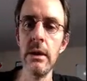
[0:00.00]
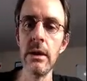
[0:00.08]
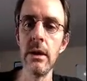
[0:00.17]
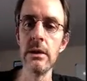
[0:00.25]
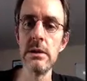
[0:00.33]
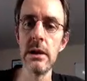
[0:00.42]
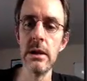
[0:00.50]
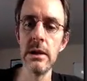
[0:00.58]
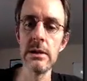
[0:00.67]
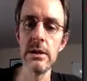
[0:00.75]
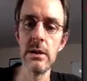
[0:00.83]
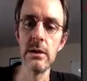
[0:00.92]
Goes and
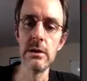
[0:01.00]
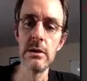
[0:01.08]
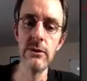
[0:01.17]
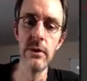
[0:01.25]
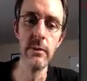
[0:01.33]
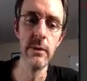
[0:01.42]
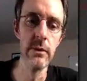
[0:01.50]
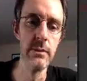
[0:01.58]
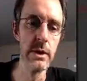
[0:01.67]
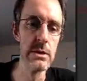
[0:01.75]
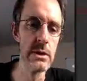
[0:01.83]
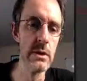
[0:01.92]
collects those from the
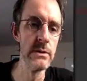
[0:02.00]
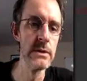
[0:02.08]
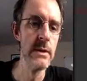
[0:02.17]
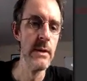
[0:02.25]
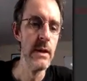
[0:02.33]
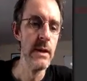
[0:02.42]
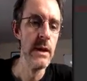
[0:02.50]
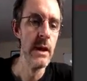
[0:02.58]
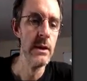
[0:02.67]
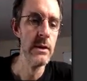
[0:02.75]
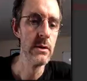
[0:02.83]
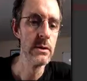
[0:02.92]
remote service,
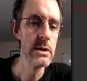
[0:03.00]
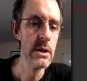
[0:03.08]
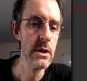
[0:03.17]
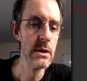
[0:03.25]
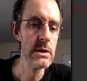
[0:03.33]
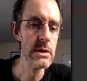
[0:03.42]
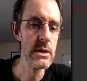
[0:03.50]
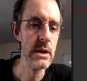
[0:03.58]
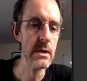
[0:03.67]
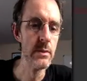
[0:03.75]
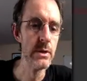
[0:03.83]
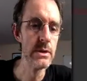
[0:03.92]
and you'll also notice that
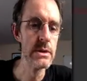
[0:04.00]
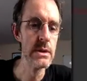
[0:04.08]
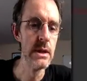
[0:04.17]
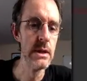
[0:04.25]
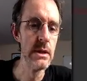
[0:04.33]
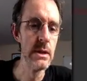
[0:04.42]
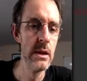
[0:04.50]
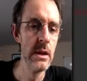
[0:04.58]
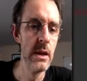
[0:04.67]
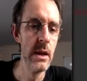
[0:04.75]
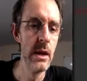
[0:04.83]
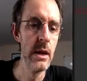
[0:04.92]
it puts in
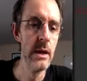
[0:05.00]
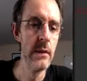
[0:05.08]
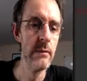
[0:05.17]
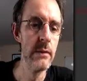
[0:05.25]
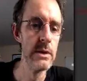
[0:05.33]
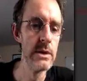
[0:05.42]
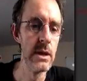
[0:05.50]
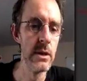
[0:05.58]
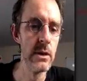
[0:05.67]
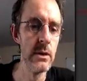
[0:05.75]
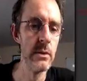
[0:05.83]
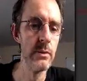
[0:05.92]
the
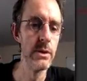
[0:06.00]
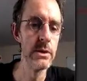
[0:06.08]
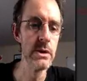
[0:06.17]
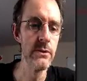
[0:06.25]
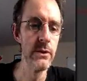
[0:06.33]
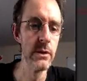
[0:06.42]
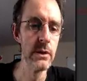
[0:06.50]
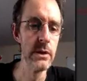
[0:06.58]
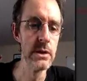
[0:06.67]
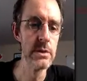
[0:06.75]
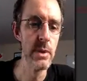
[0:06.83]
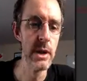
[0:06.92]
Django project folder
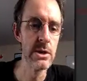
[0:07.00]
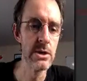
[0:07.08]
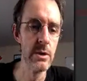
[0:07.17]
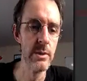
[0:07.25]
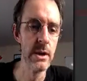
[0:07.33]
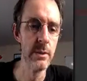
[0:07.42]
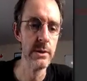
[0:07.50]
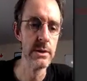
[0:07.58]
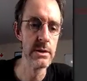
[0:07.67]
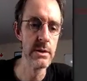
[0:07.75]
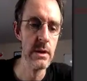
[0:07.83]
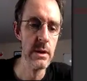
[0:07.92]
this Pycharm
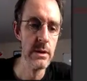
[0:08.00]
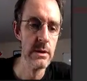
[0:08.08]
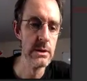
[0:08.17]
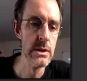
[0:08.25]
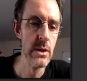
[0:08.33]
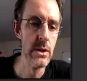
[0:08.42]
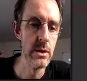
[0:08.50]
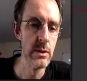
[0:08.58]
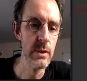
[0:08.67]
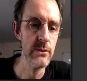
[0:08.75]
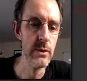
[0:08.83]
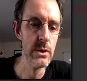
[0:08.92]
helpers. This should not
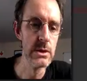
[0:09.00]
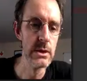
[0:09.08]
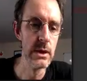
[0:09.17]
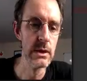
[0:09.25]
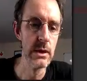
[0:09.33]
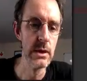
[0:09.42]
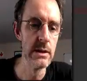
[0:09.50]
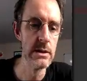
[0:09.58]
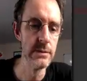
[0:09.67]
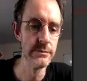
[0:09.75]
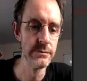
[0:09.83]
be versioned under Git,